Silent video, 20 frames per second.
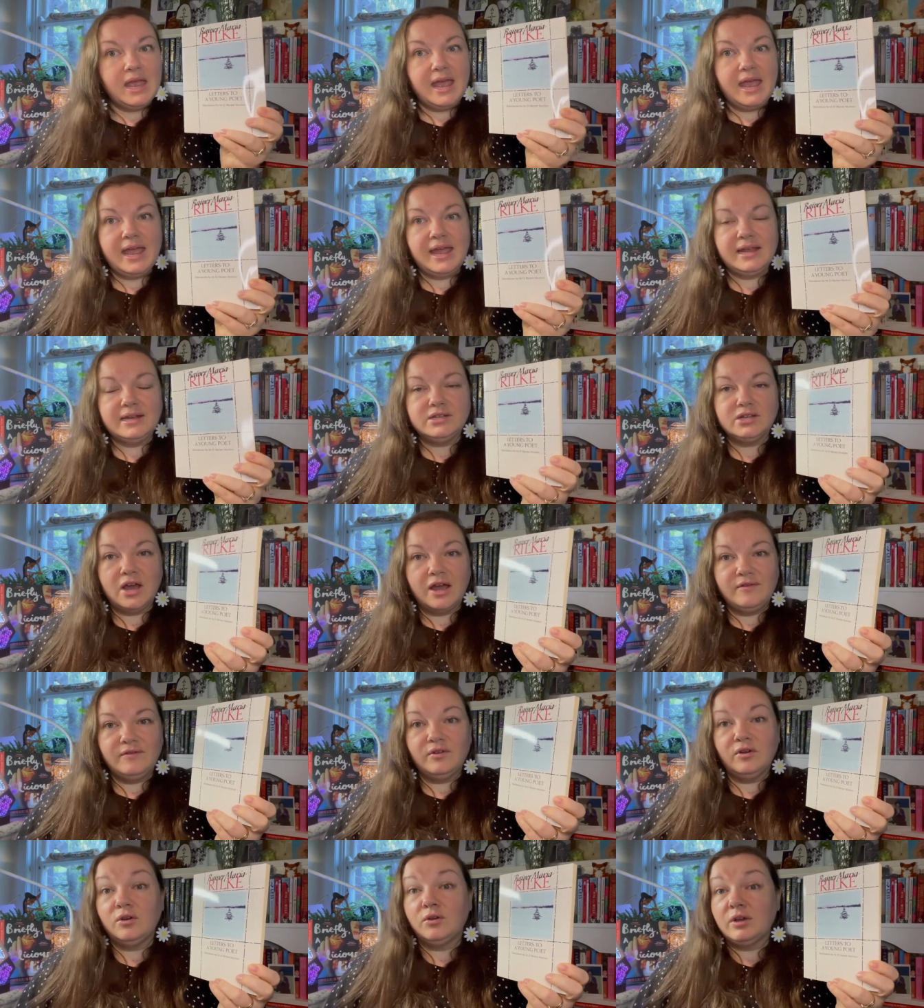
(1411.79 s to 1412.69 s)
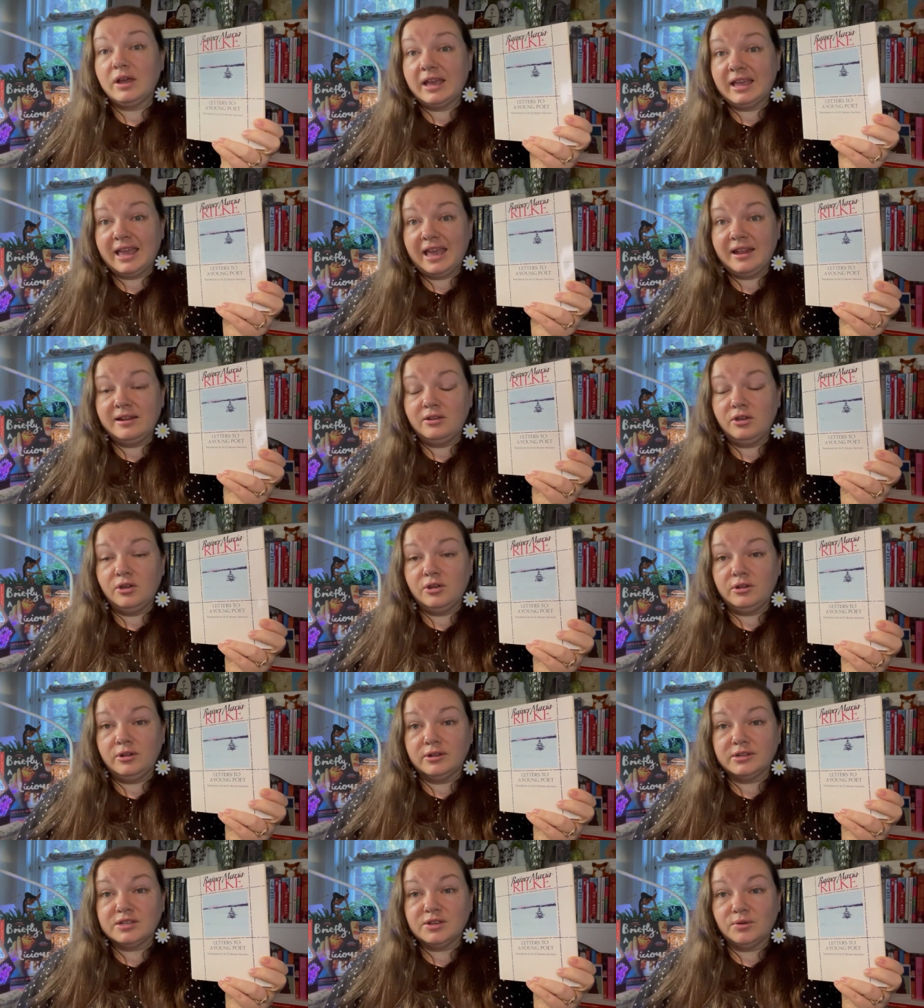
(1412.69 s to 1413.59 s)
And I've oh, again
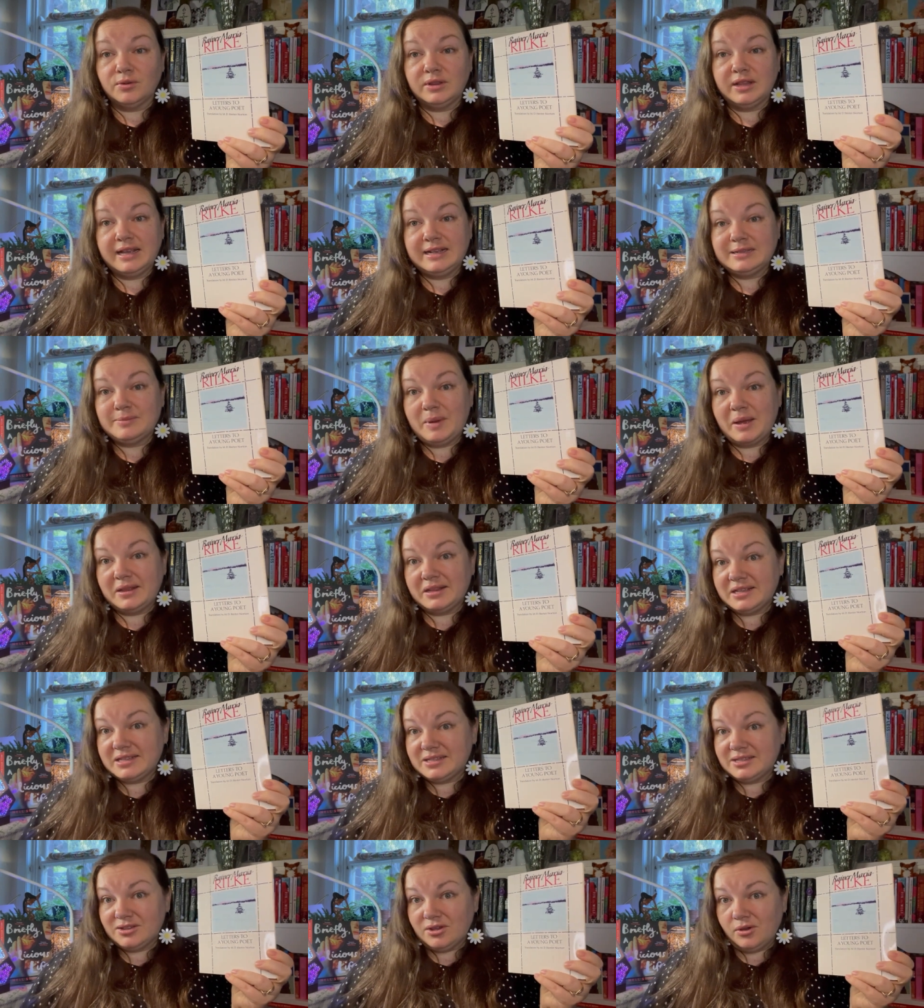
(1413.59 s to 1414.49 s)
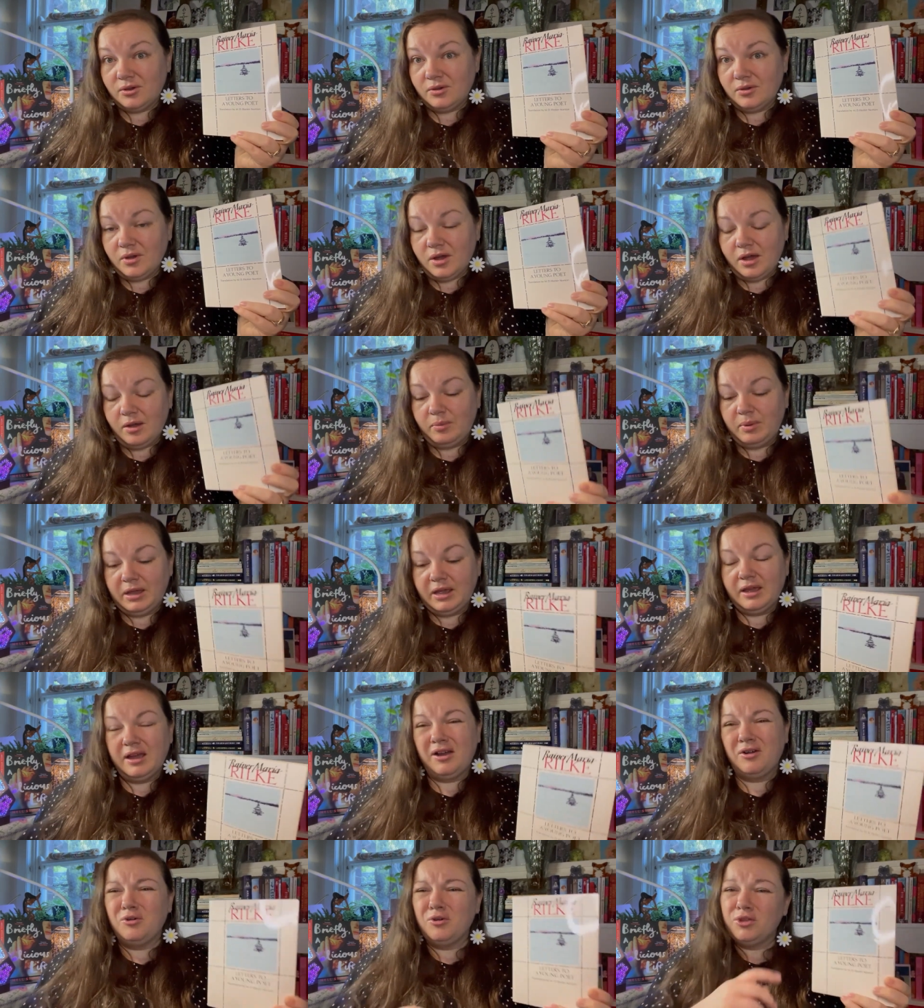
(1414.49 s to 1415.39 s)
heard lots of good things about this. So I'll be,
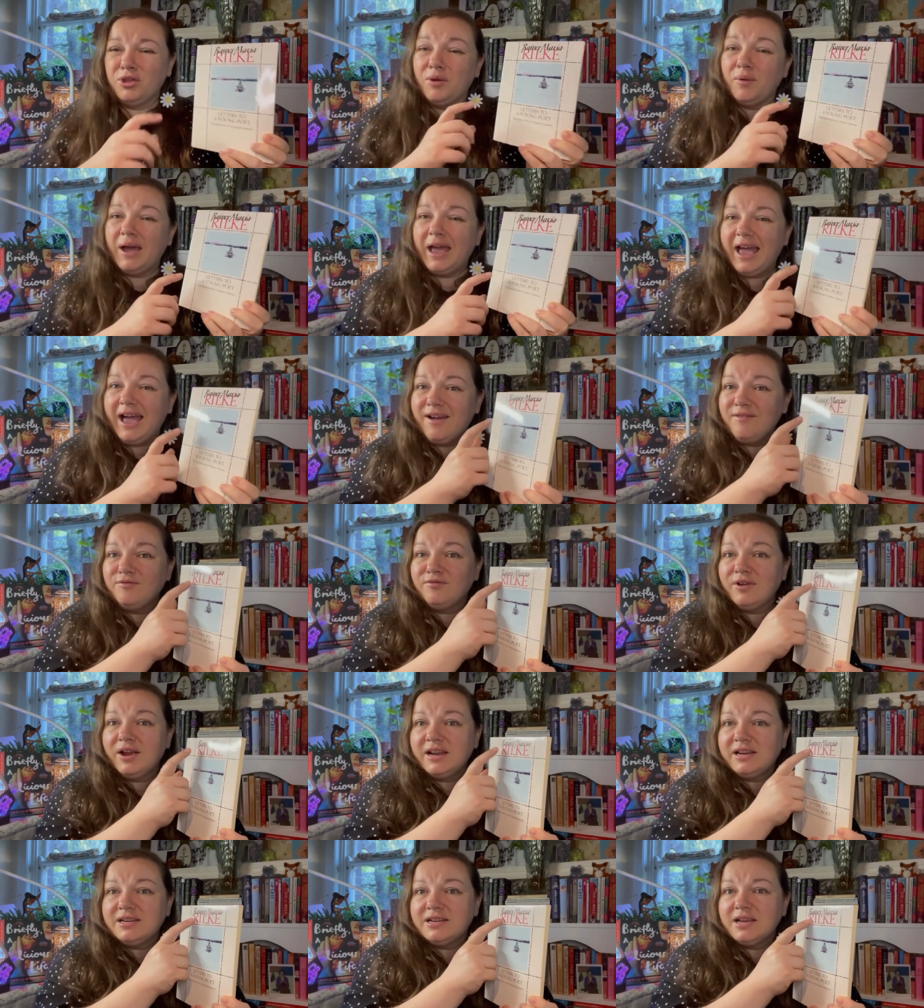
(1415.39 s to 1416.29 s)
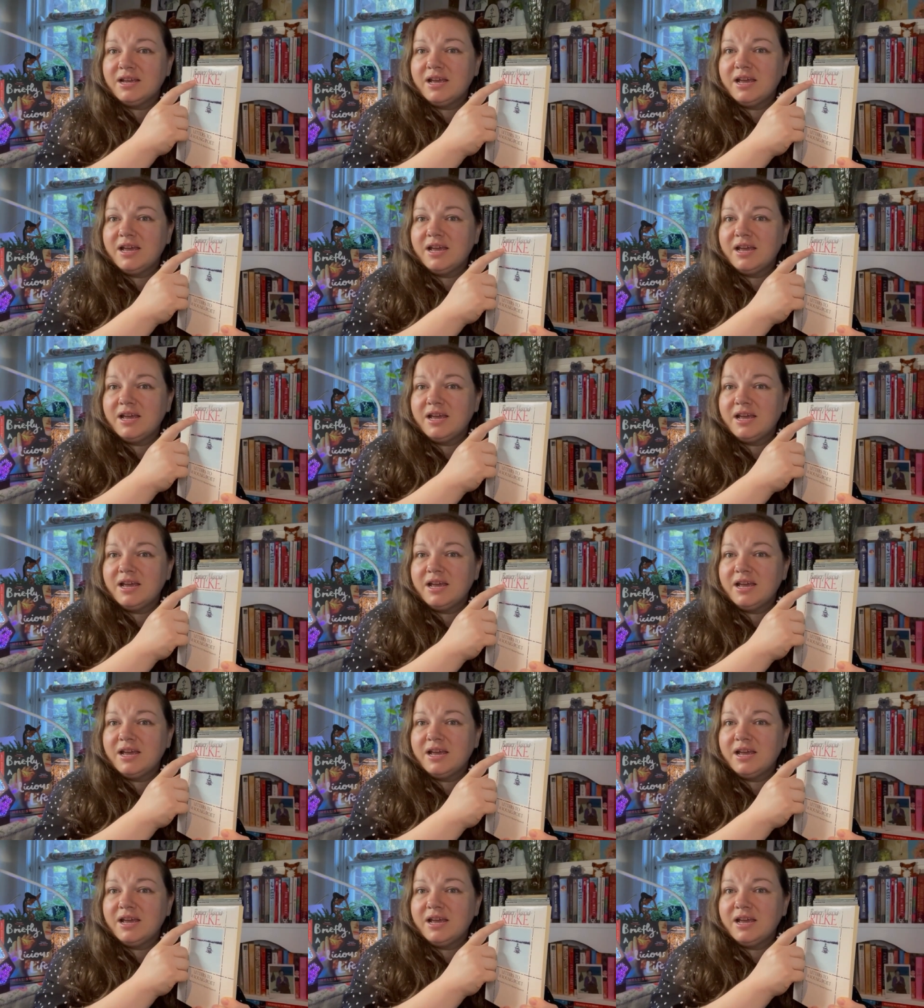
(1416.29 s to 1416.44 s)
although I have read